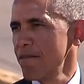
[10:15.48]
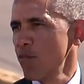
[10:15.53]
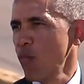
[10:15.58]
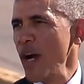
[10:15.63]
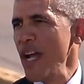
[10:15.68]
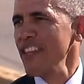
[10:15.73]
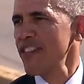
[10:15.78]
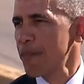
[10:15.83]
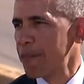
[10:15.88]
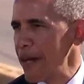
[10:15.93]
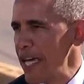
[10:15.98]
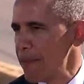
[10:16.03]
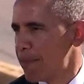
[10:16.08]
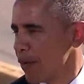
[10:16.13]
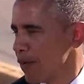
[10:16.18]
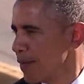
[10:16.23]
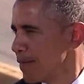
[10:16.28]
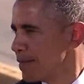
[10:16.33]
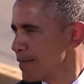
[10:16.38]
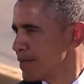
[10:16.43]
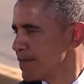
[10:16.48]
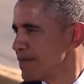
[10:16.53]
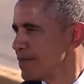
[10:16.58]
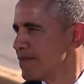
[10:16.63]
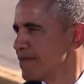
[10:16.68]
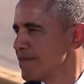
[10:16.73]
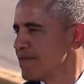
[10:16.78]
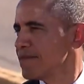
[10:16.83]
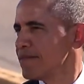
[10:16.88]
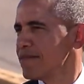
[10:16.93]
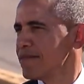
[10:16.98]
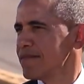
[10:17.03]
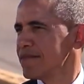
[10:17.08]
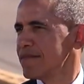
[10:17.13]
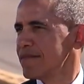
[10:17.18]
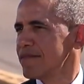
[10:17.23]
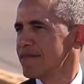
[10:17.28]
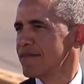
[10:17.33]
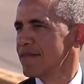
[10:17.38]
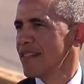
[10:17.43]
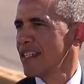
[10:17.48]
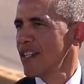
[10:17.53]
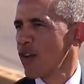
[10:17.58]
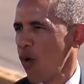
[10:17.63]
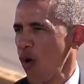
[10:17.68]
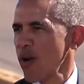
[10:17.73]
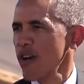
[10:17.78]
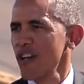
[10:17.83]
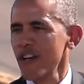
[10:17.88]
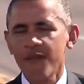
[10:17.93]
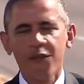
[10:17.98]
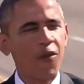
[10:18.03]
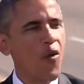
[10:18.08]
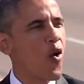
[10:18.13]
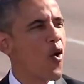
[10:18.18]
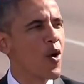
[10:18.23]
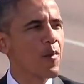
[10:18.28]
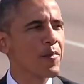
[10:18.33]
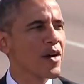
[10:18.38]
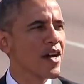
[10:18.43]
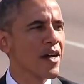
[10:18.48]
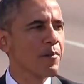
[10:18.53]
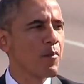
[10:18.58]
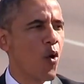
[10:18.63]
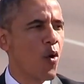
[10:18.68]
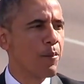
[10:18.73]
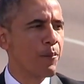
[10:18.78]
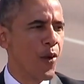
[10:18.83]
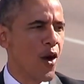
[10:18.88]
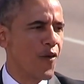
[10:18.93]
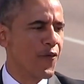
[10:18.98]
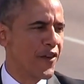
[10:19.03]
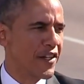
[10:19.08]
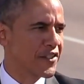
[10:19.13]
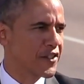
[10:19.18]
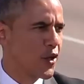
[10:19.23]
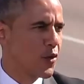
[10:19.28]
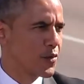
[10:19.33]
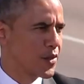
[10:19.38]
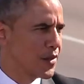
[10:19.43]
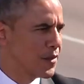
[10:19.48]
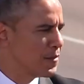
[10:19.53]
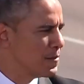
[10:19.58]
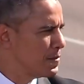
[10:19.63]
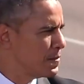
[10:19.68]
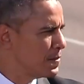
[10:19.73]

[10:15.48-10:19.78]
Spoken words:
We, the people, in order to form a more perfect union,